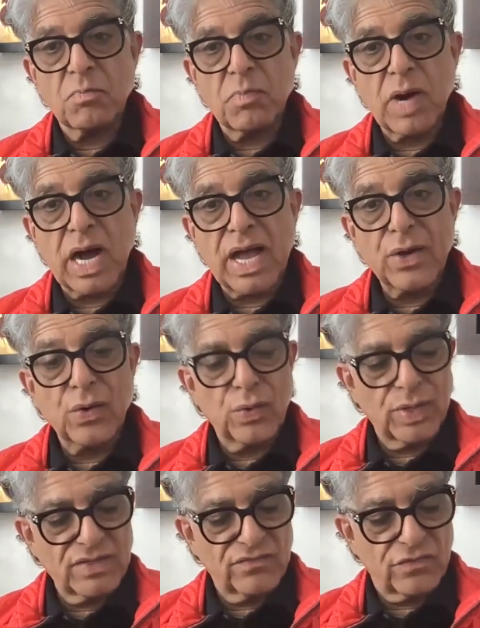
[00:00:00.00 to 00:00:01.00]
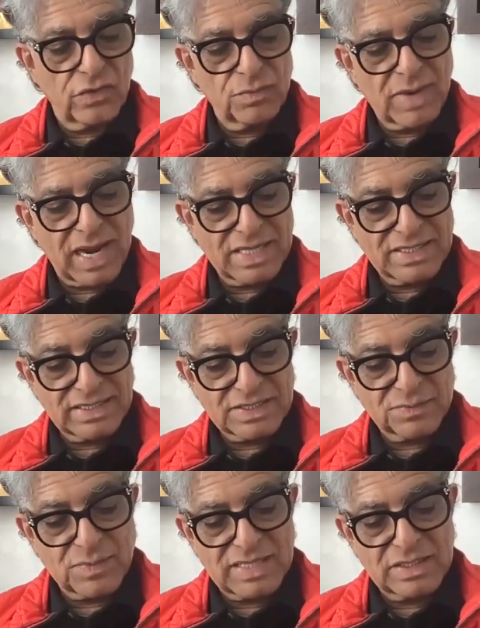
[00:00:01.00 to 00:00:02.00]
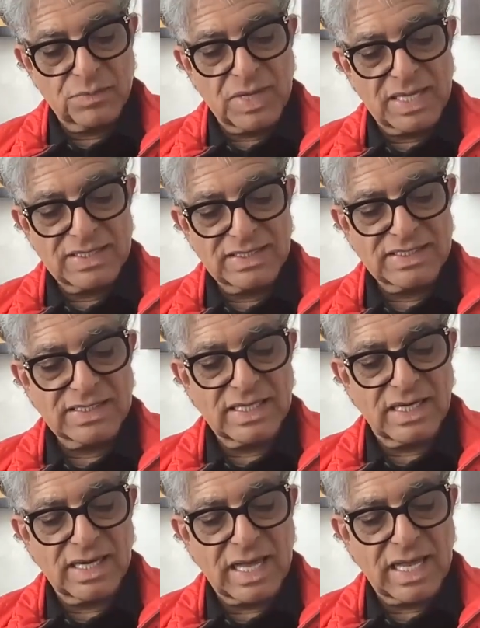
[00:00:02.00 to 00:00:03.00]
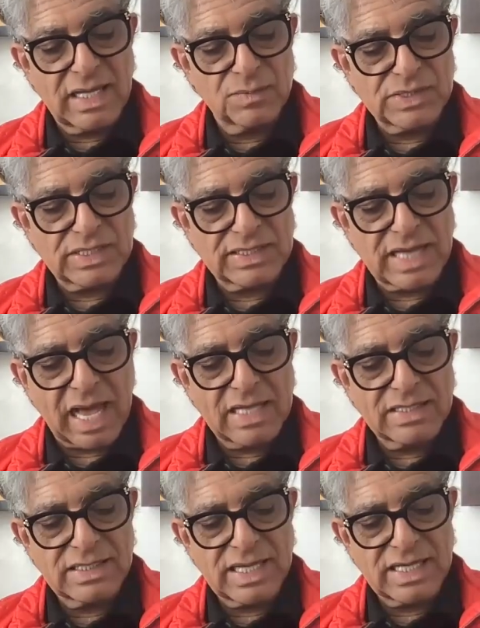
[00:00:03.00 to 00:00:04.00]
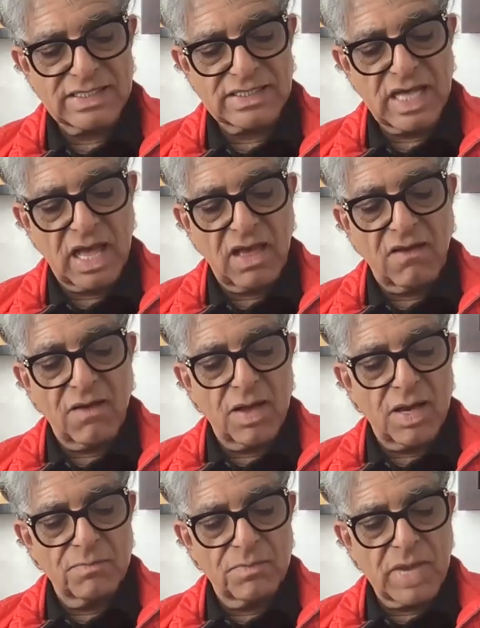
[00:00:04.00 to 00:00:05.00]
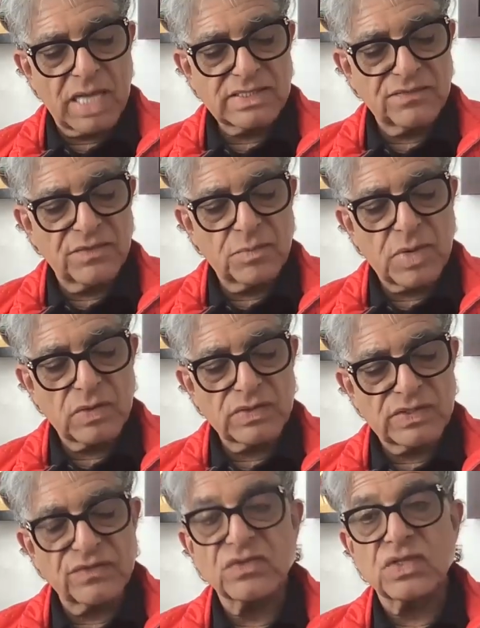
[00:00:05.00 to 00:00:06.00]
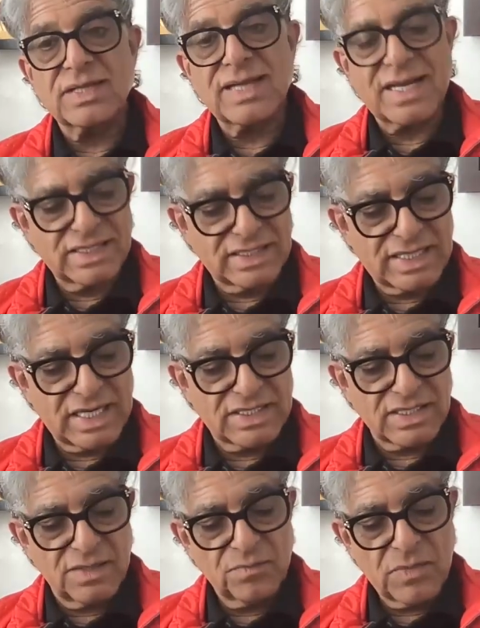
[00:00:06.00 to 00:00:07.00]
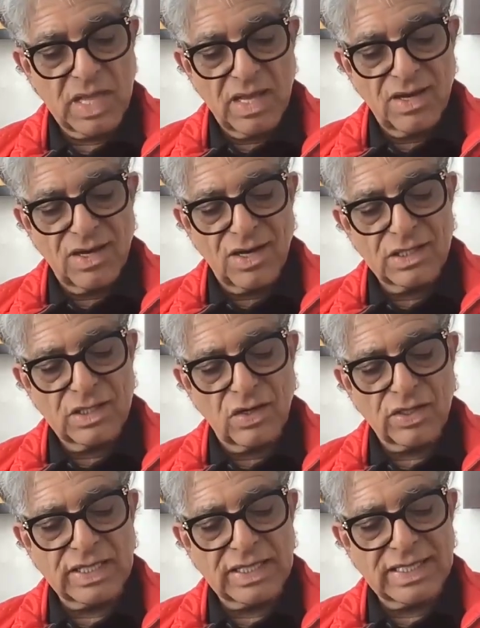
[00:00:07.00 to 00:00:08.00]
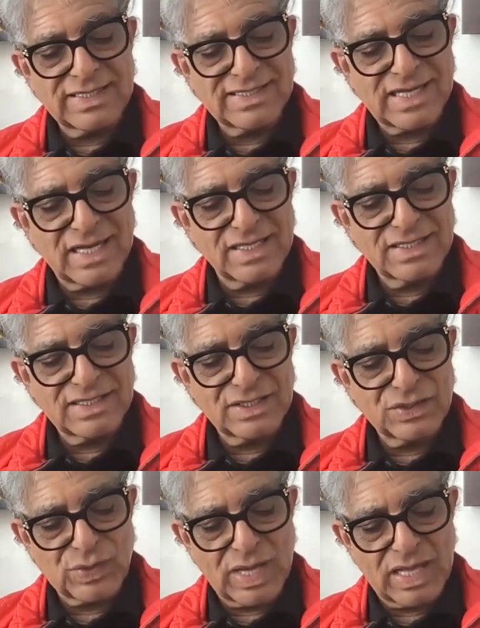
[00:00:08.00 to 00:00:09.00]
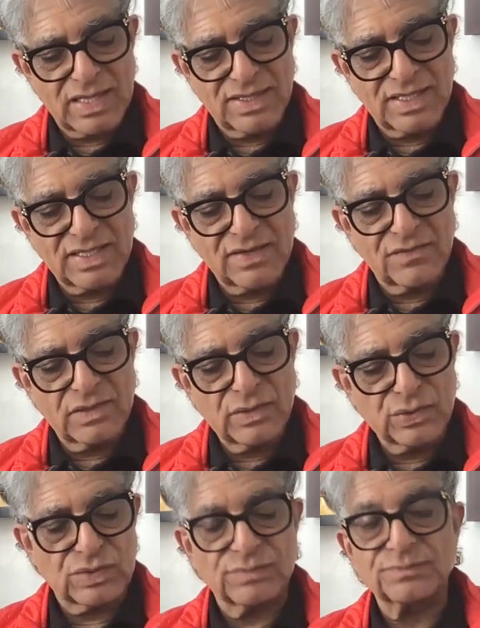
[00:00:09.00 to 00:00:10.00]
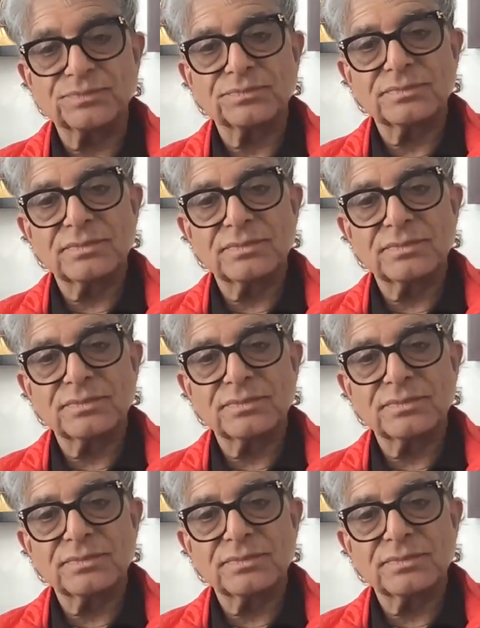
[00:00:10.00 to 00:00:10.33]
Bioinformatics. Mathematics uh, helps and analyze massive amounts of genetic data, unlocking insights into health and evolution.